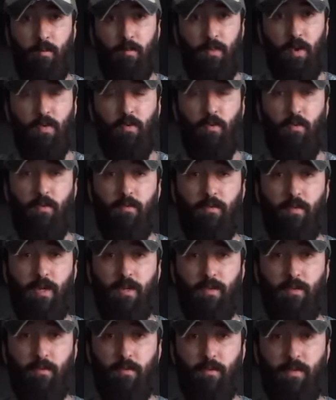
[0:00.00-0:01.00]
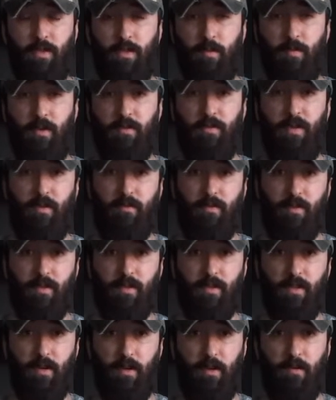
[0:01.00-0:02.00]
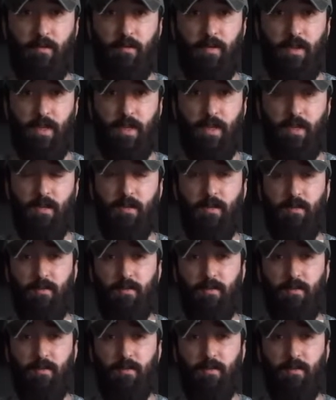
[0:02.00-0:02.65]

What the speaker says: all of which are all still my favourites of the